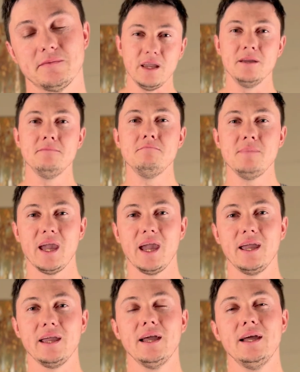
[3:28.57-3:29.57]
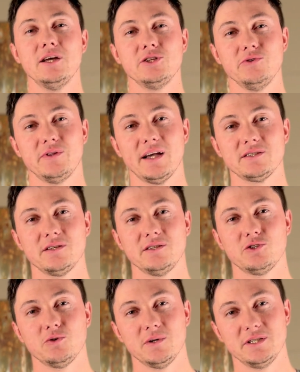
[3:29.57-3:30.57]
In May
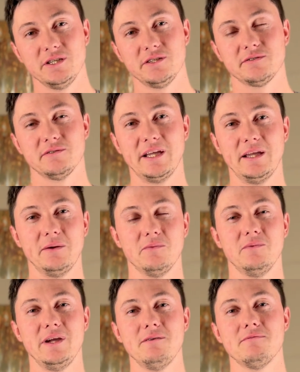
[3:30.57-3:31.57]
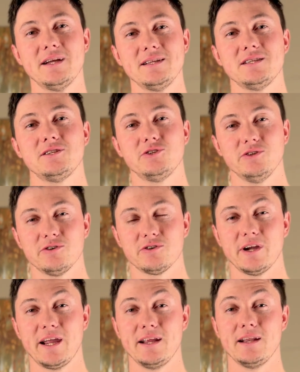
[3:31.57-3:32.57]
2023, we went to
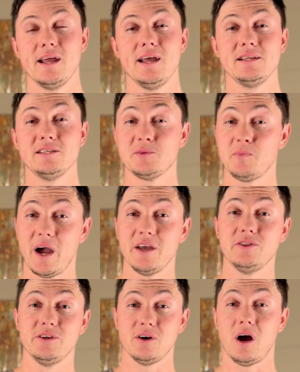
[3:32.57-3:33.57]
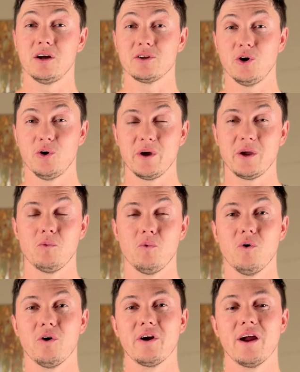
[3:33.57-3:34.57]
Ukraine despite the ongoing
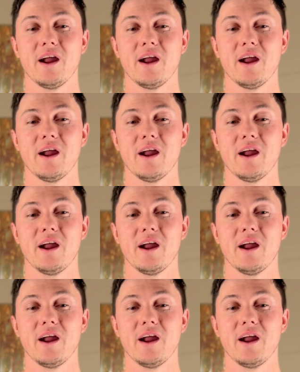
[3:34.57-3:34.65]
war.